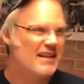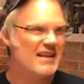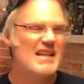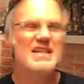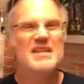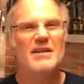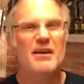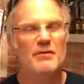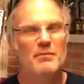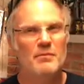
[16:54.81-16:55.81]
easy
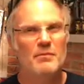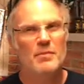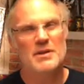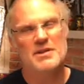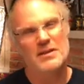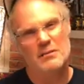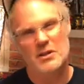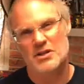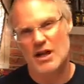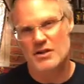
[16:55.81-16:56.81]
enough, but still a bit
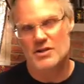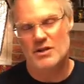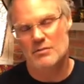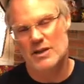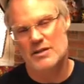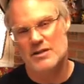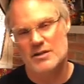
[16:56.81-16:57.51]
challenging in places.